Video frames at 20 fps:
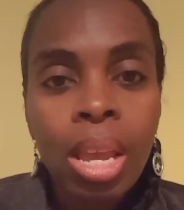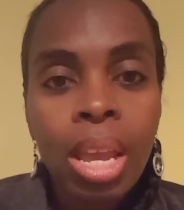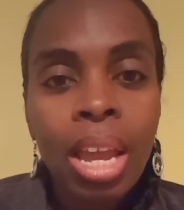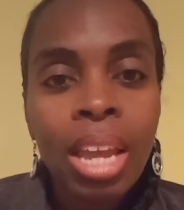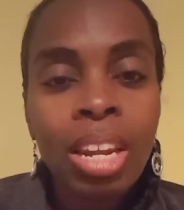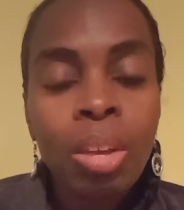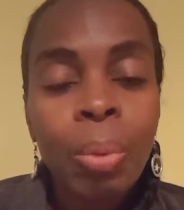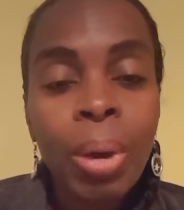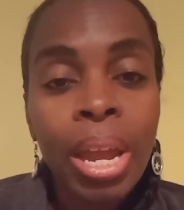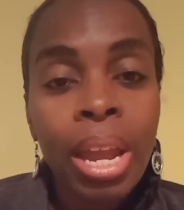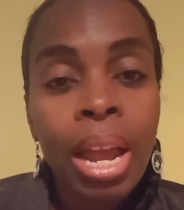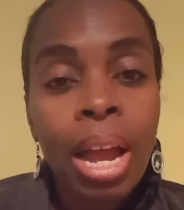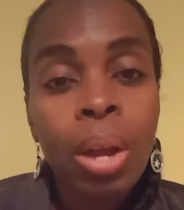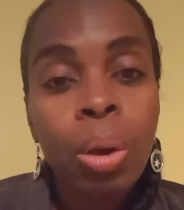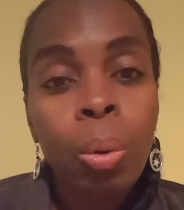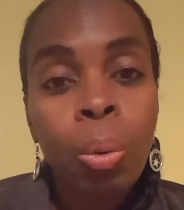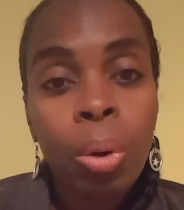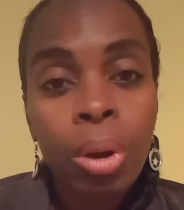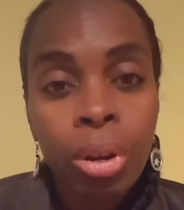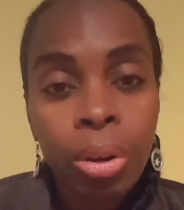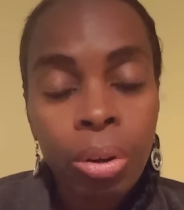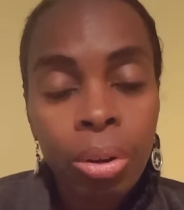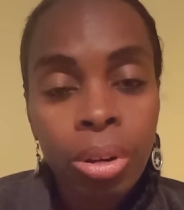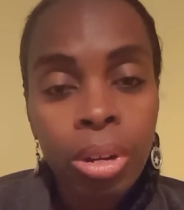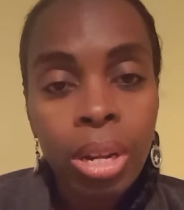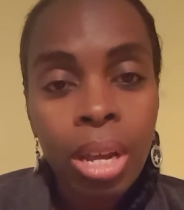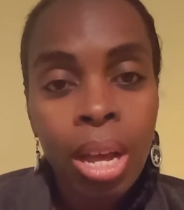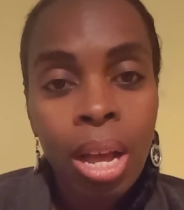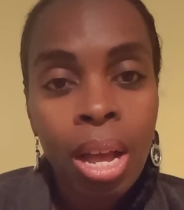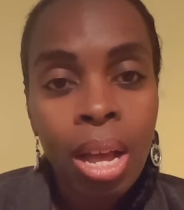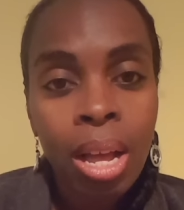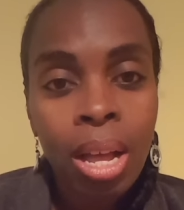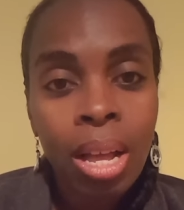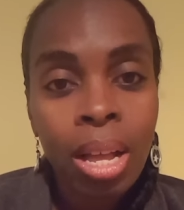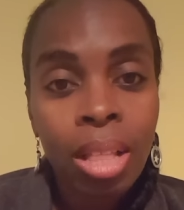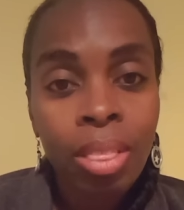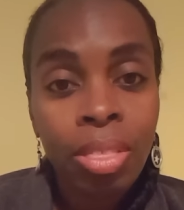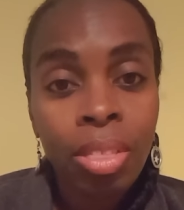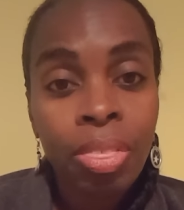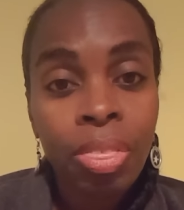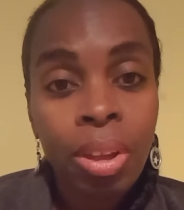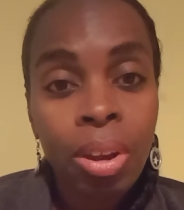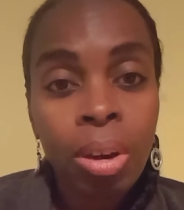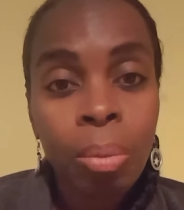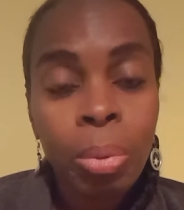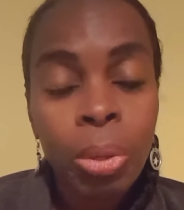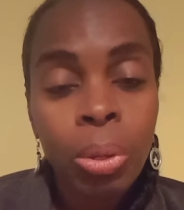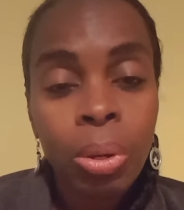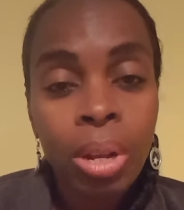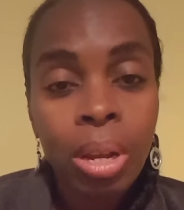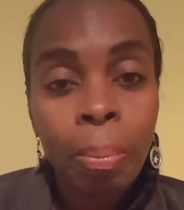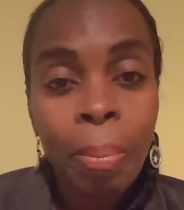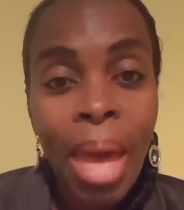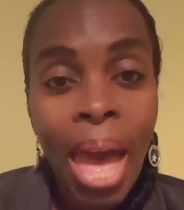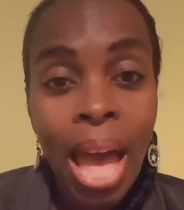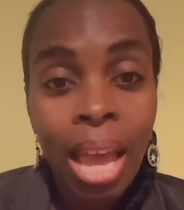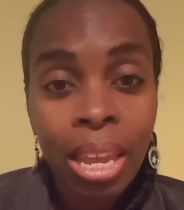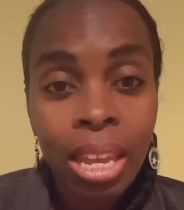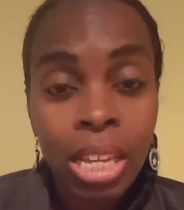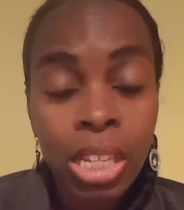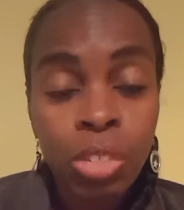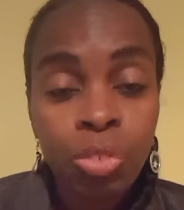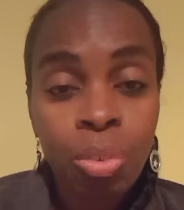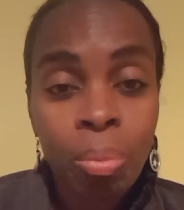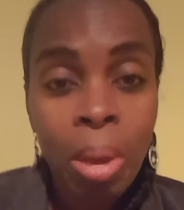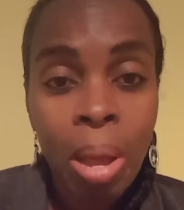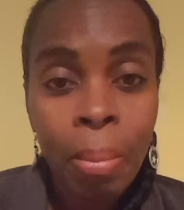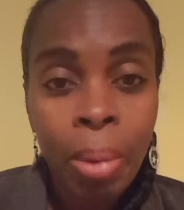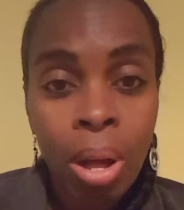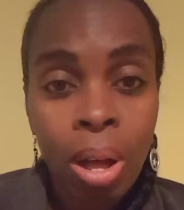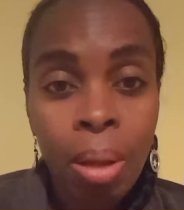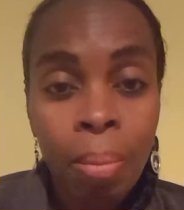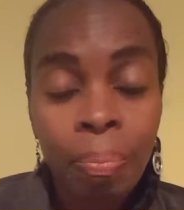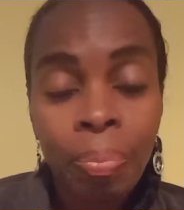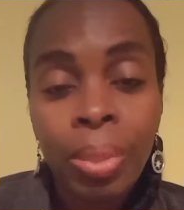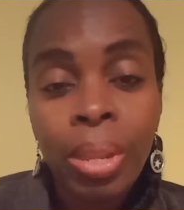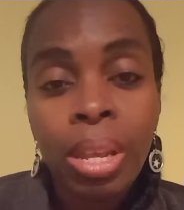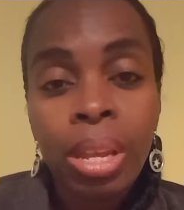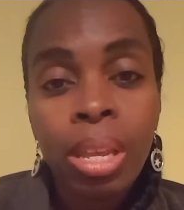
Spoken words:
Anyway, I ordered the therapeutic package for my mom,